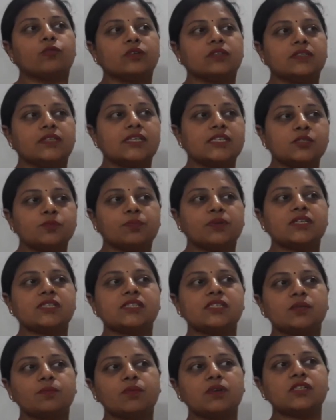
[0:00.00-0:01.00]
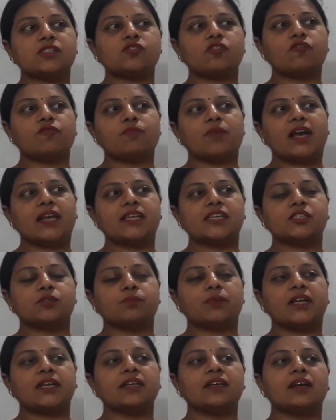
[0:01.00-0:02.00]
these principles of
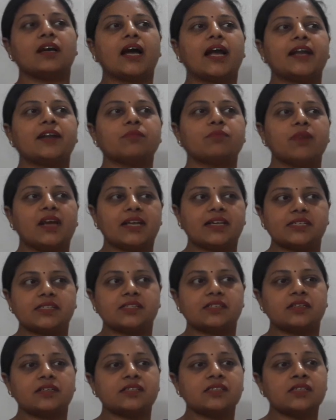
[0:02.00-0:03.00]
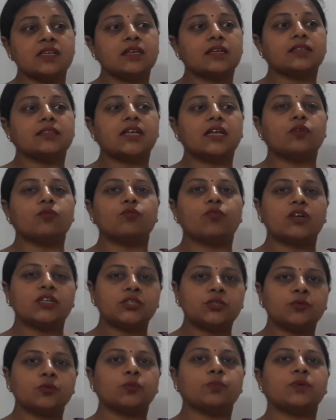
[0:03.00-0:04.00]
management guide managers that what
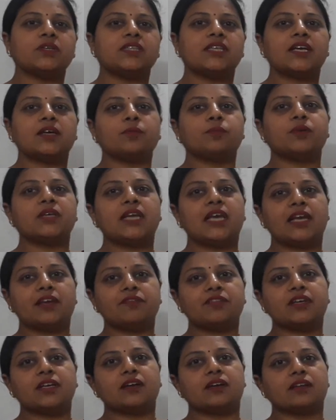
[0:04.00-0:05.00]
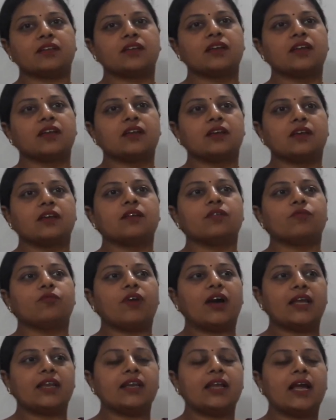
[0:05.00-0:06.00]
should be their behavior
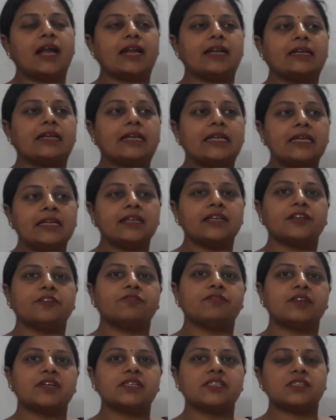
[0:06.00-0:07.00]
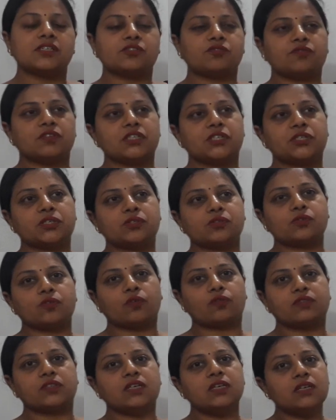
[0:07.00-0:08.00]
while handling different situations
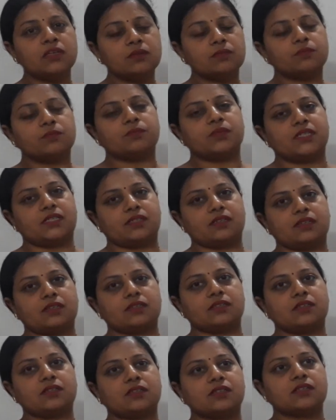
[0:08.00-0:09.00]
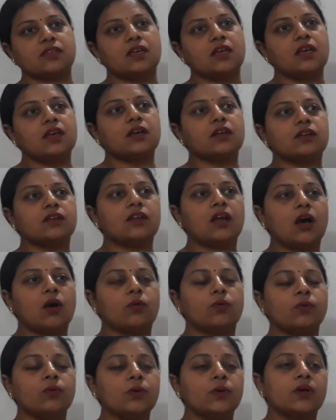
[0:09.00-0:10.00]
of the business.
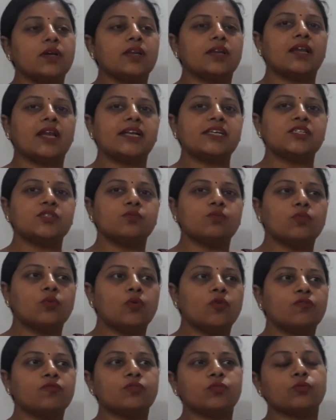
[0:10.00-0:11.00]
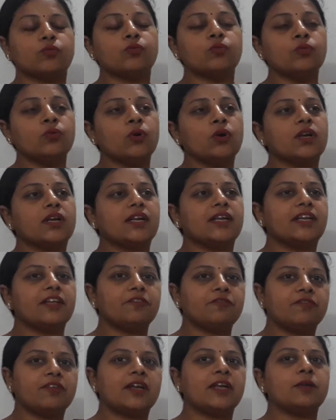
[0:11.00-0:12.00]
Now, let's move to
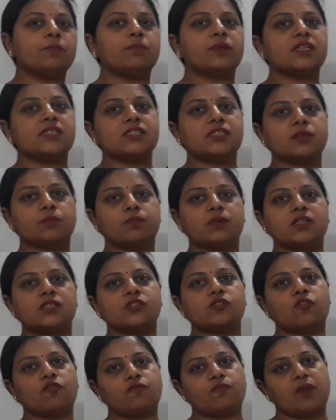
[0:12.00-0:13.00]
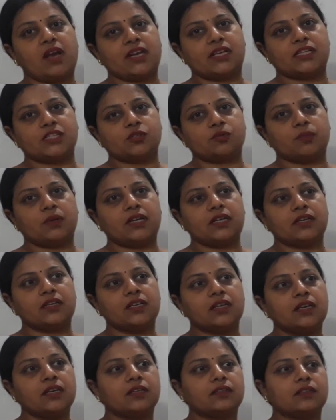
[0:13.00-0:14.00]
different principles of management.
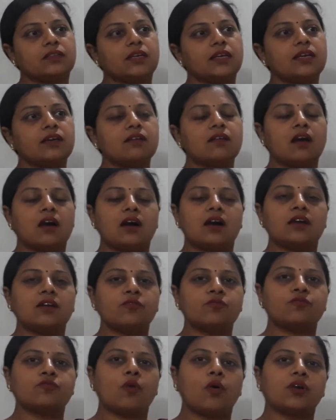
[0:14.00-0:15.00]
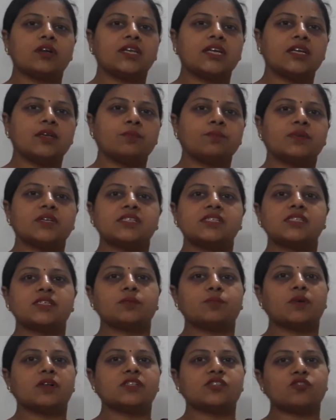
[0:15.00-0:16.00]
There are 14
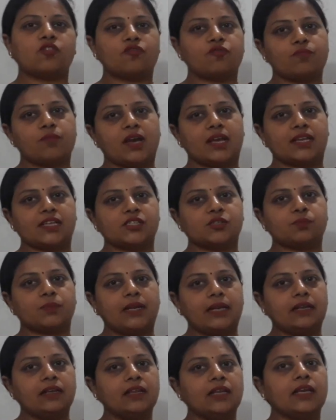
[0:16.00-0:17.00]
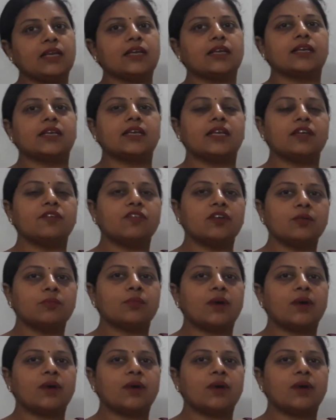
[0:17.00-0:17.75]
principles of management given